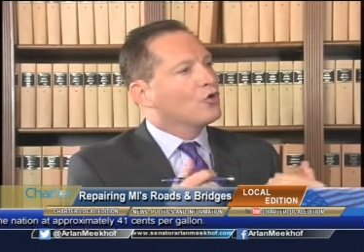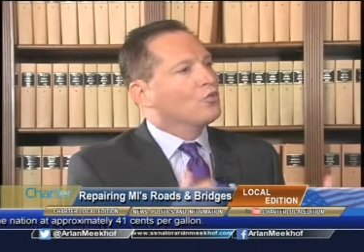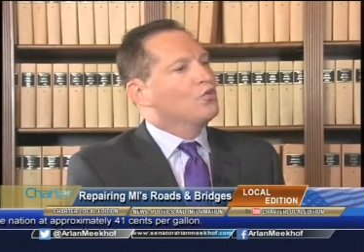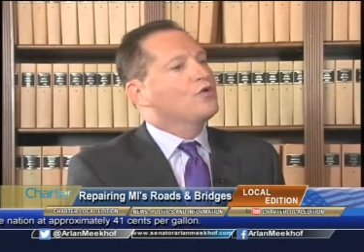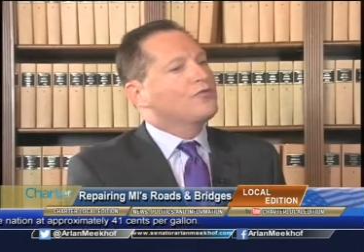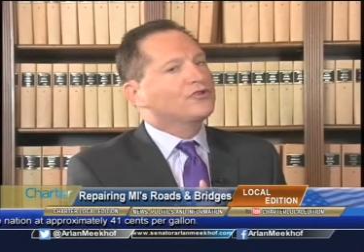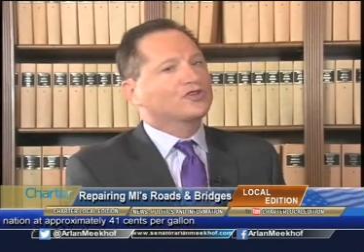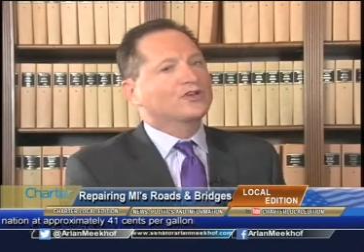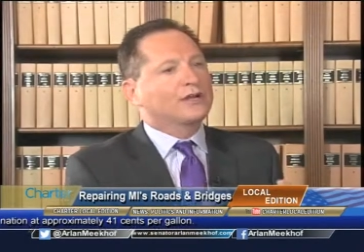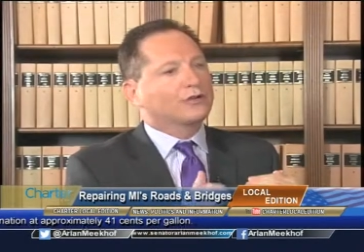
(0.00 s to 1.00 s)
Would the
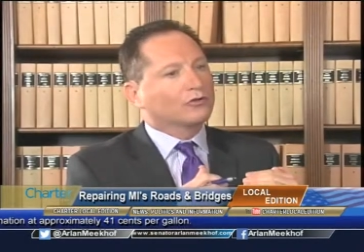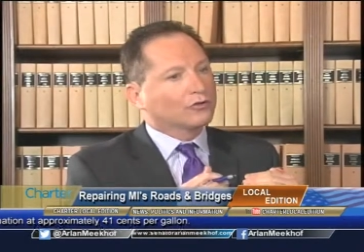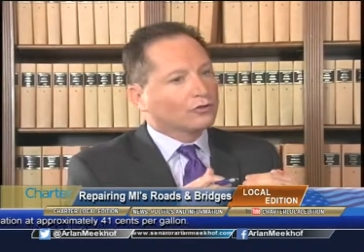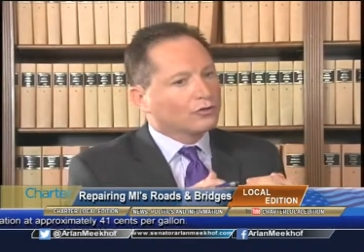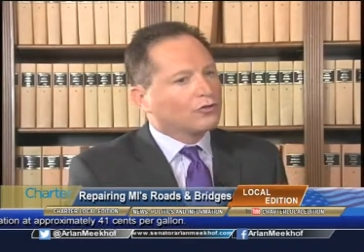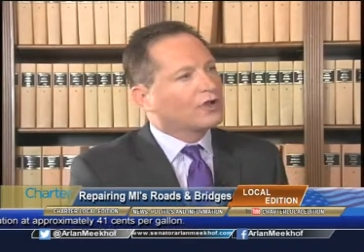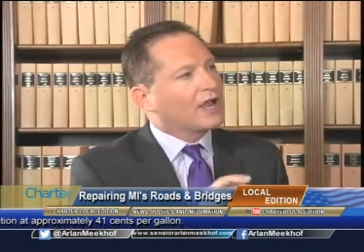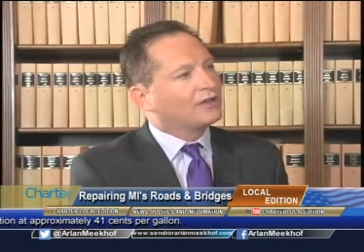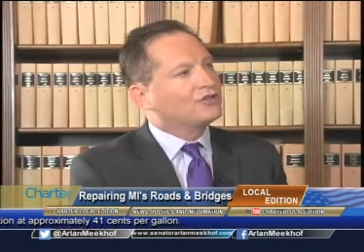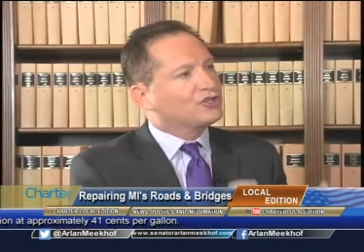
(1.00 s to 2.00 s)
Senate look
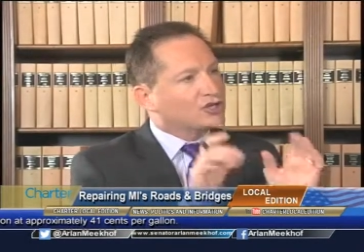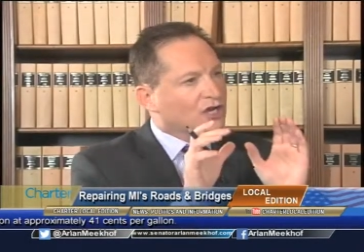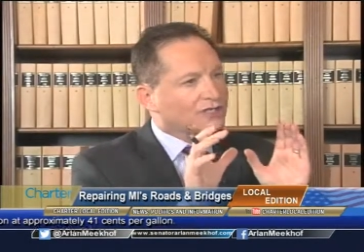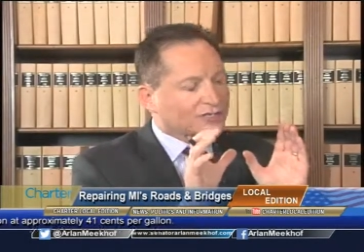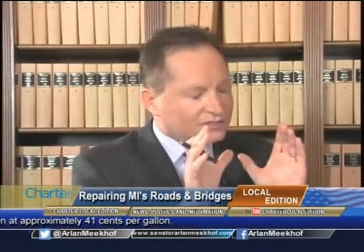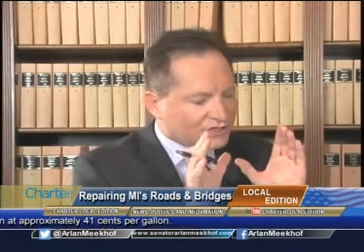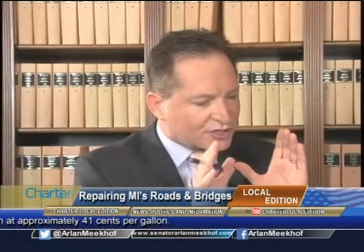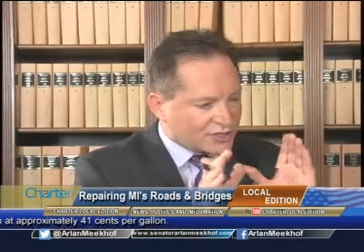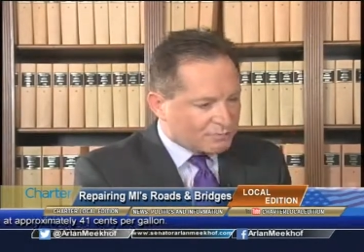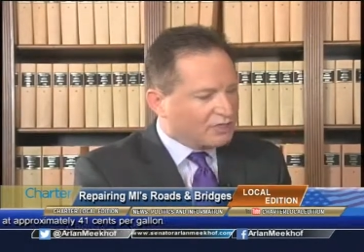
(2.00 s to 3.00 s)
at just the
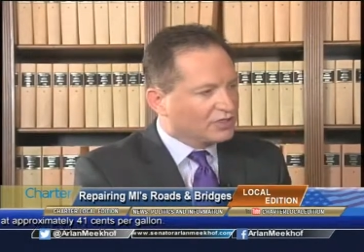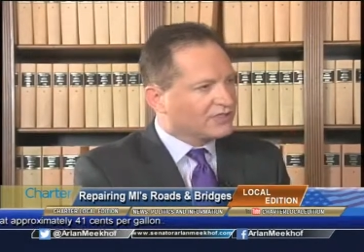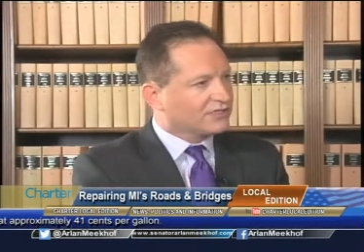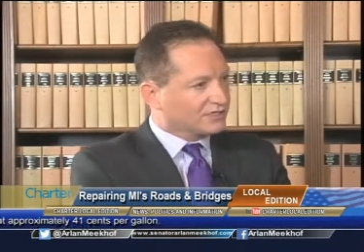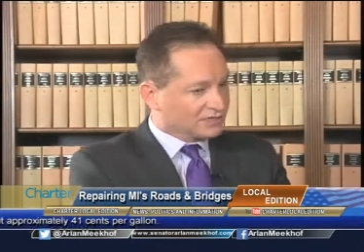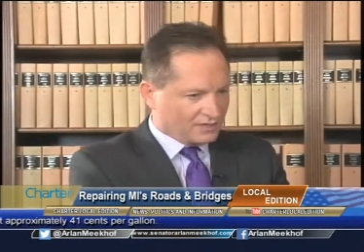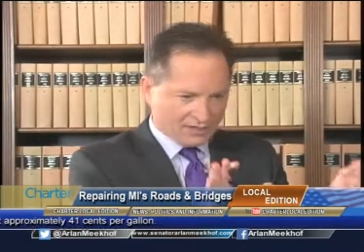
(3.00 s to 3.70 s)
simplest